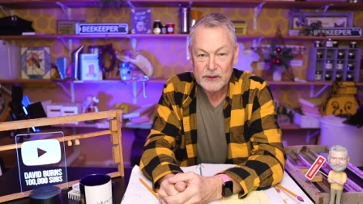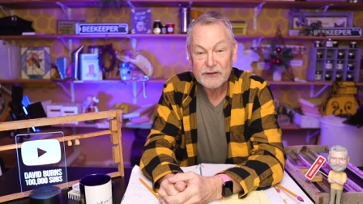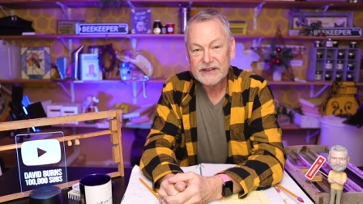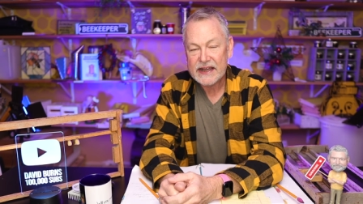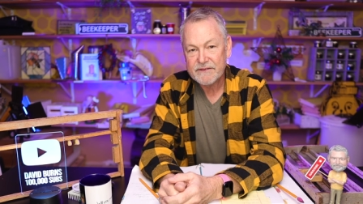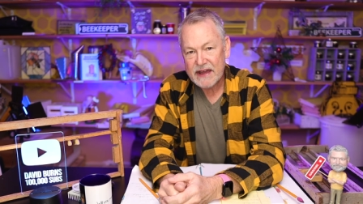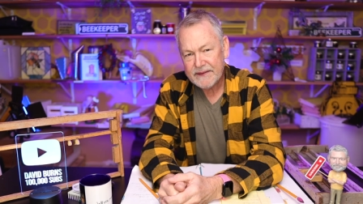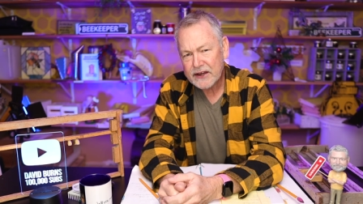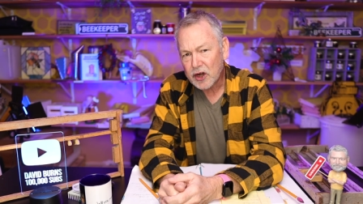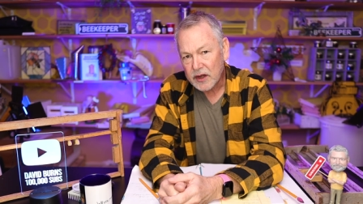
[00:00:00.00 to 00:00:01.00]
Well, Dave, I
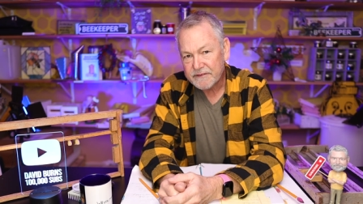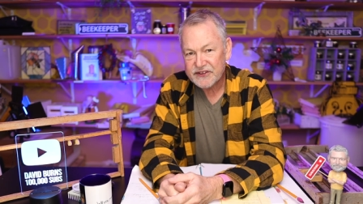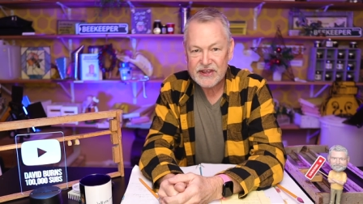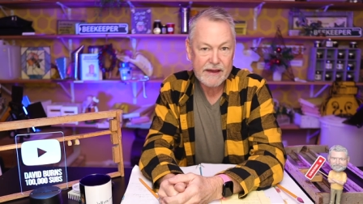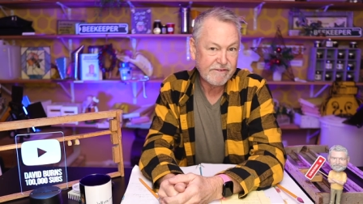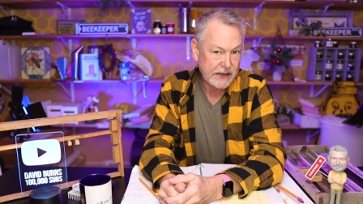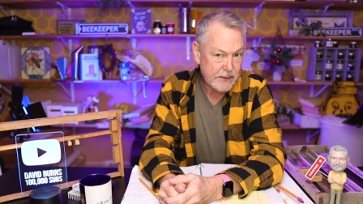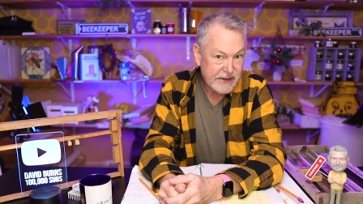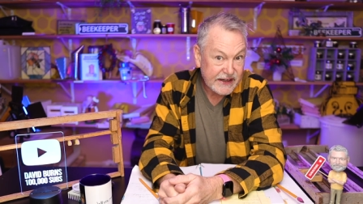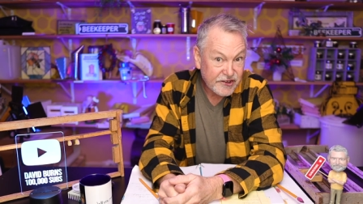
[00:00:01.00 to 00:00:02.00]
think all of us have
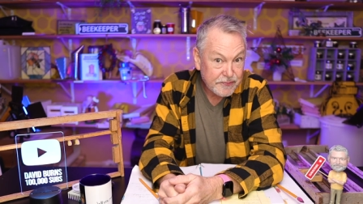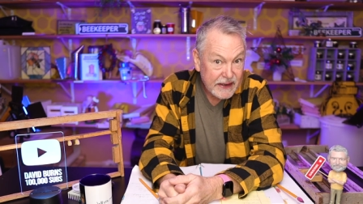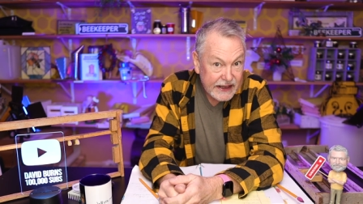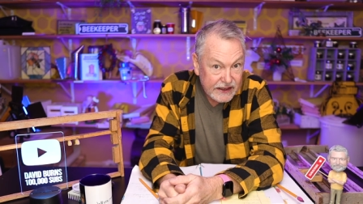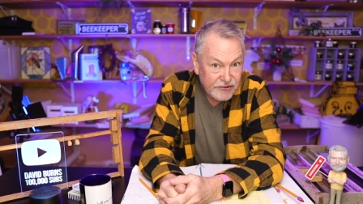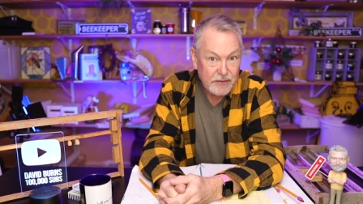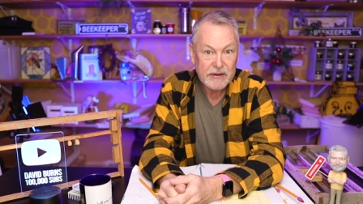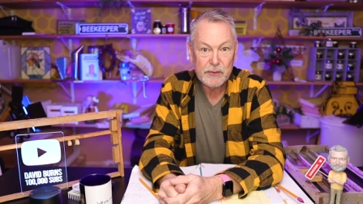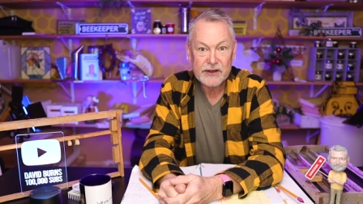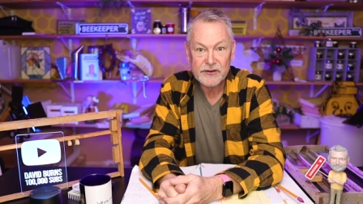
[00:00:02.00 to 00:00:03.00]
limited space. I
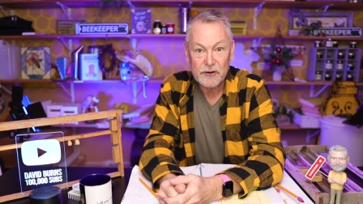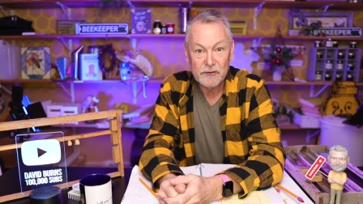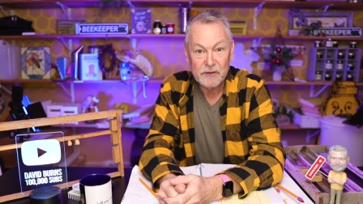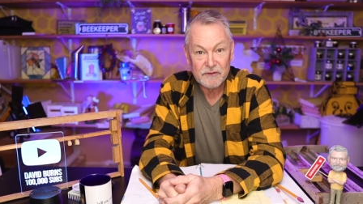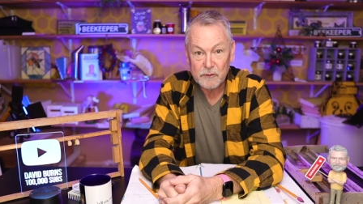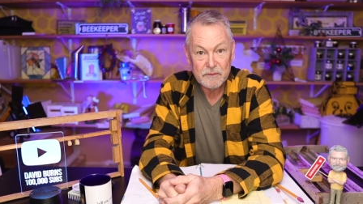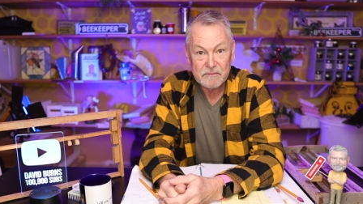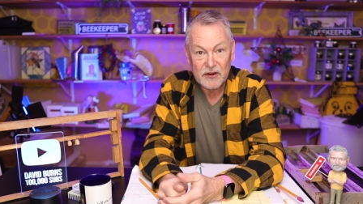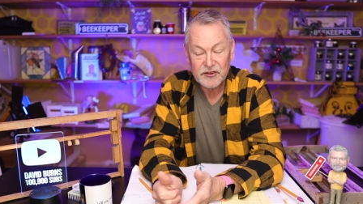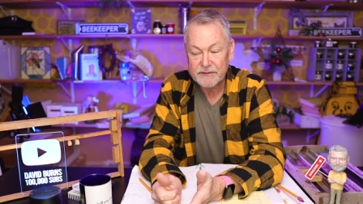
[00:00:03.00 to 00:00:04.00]
mean, we don't own,
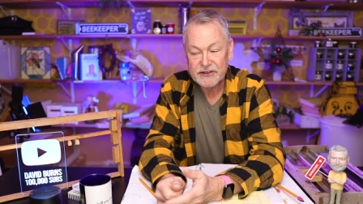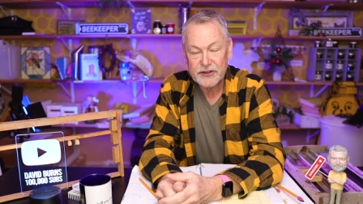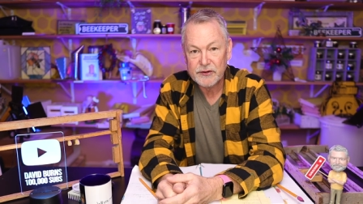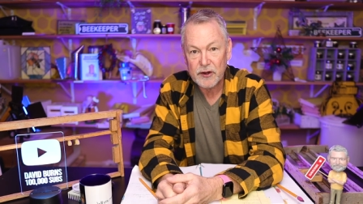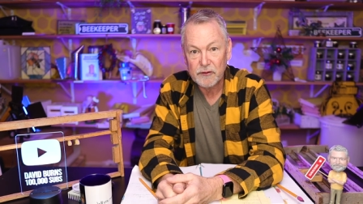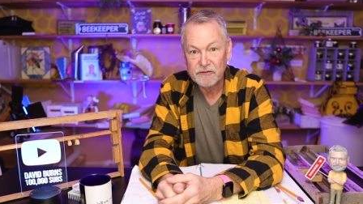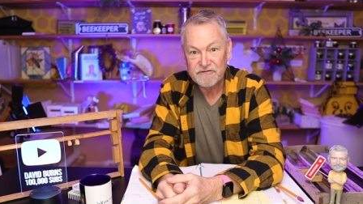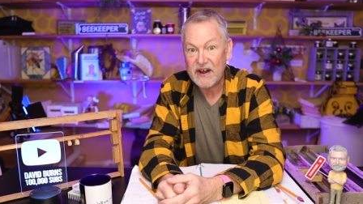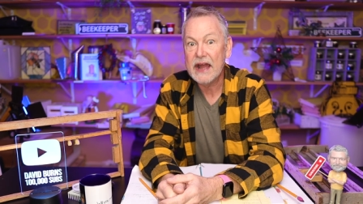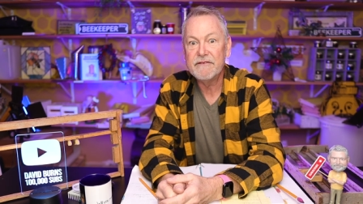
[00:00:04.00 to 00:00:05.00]
most of us don't own
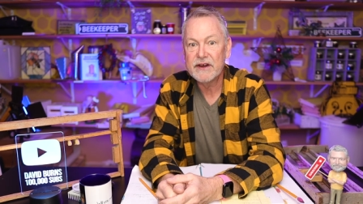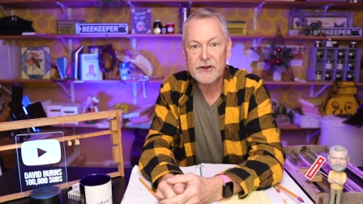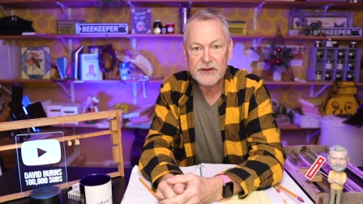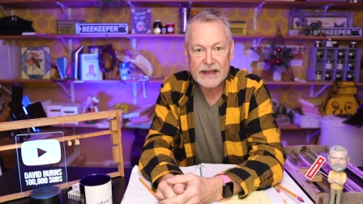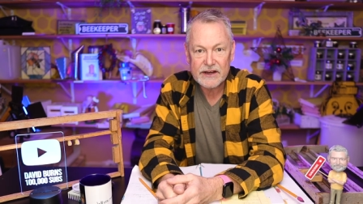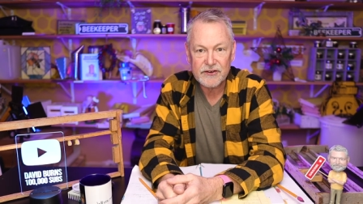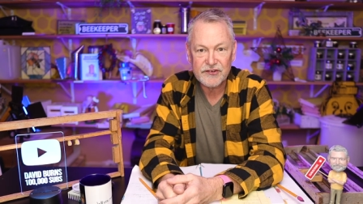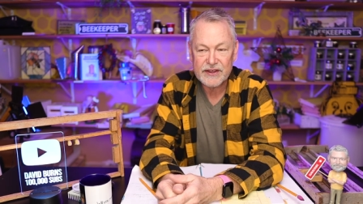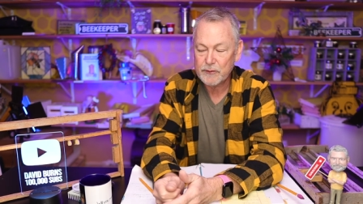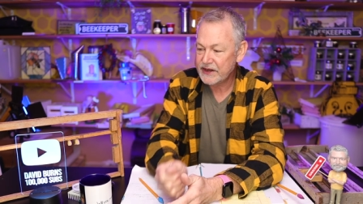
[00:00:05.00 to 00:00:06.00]
500
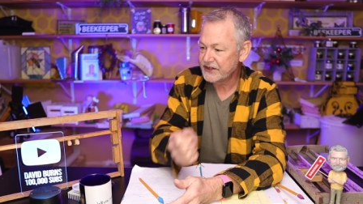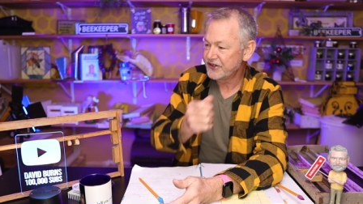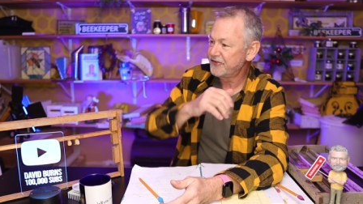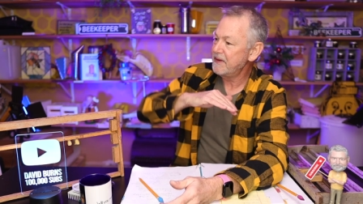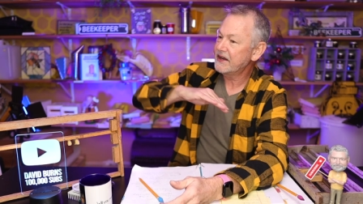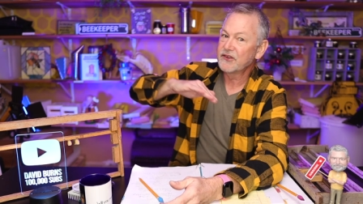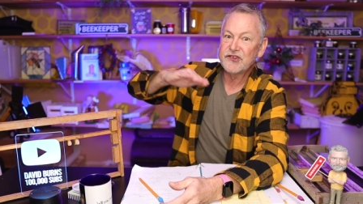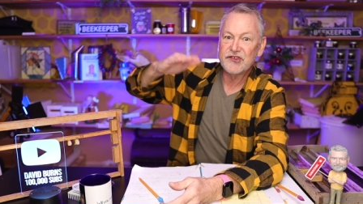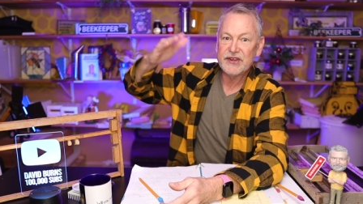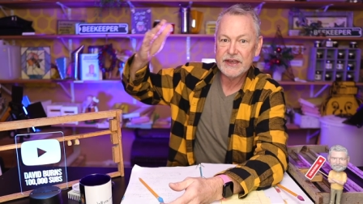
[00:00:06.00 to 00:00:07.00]
acres that we can just make a
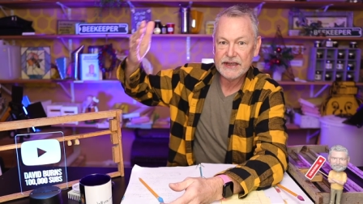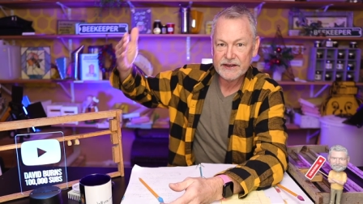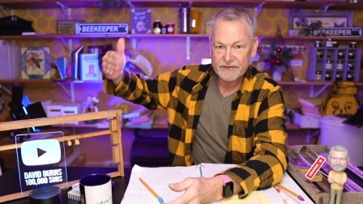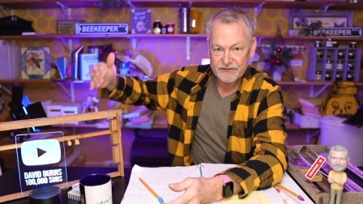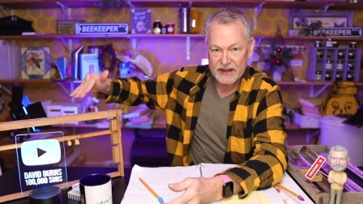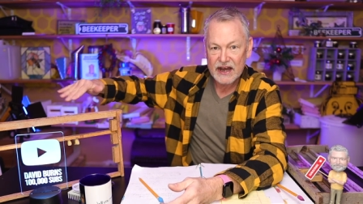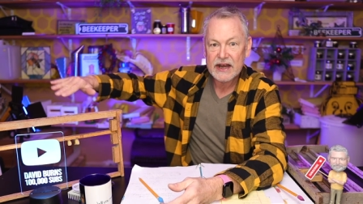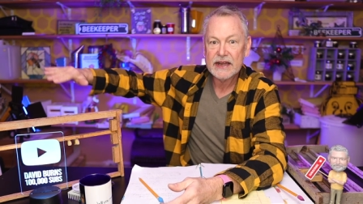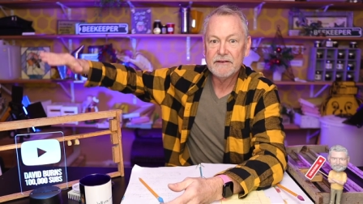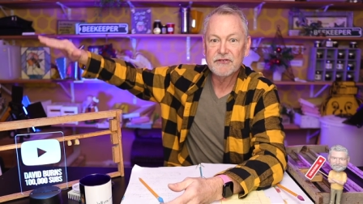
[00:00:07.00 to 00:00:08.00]
sea of
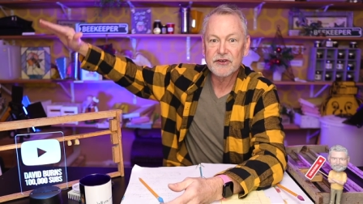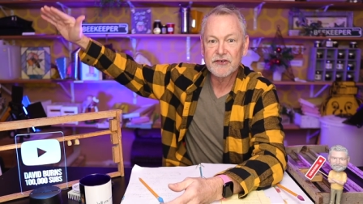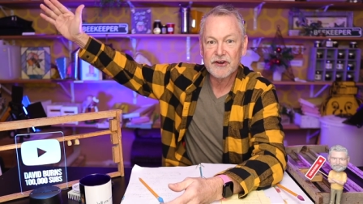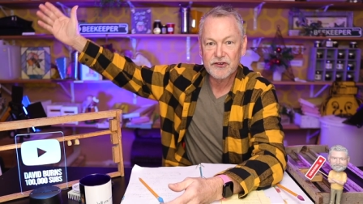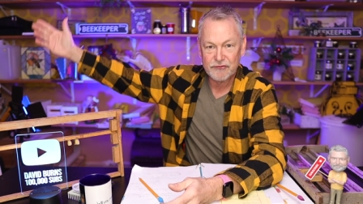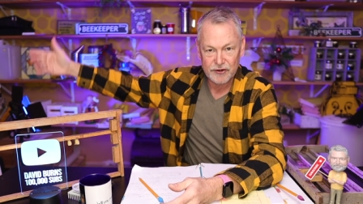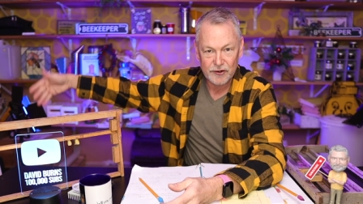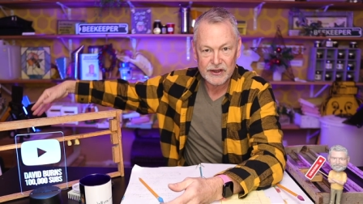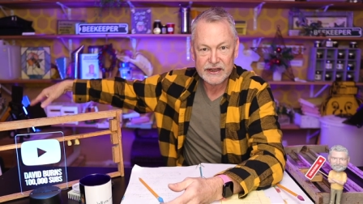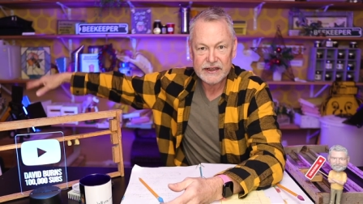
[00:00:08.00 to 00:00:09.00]
hives across
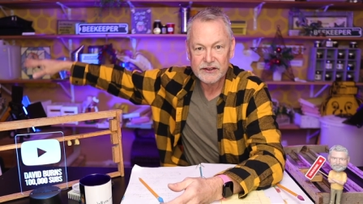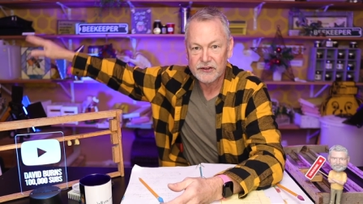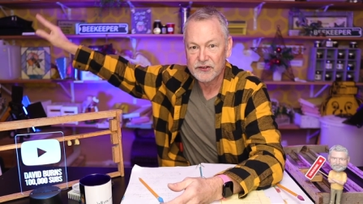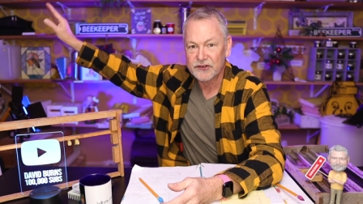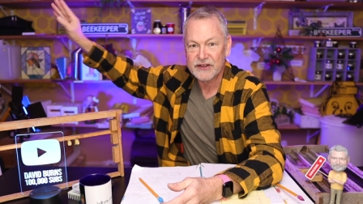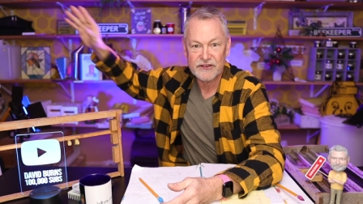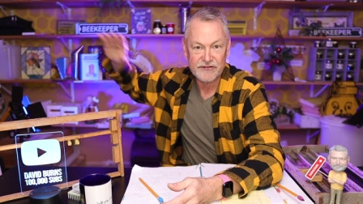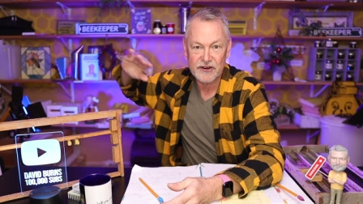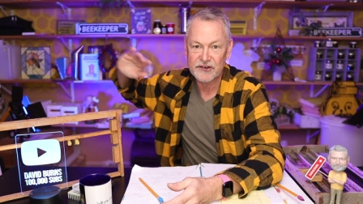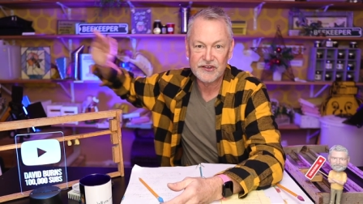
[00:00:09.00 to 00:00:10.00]
rolling hills as
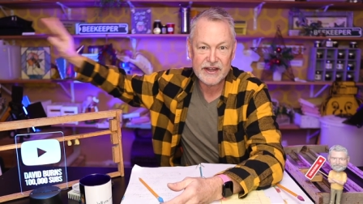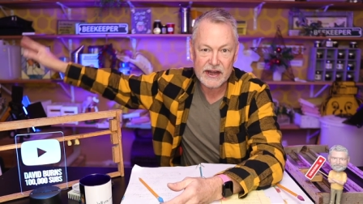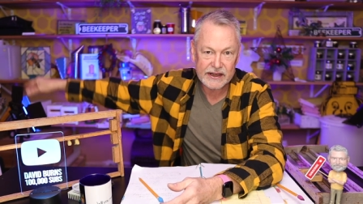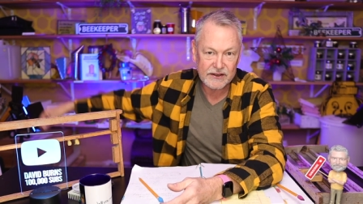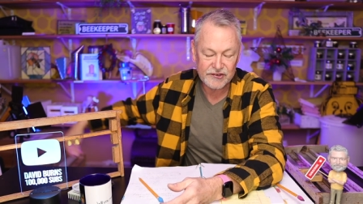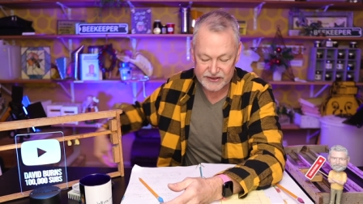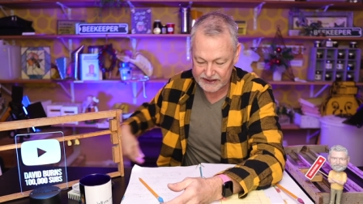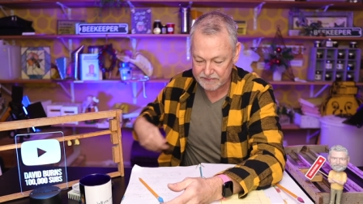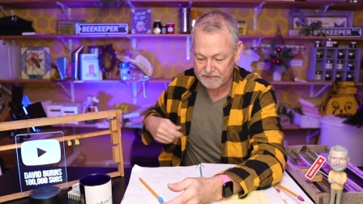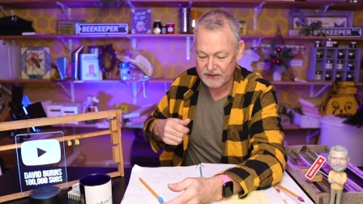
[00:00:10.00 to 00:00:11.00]
far as the eye can see.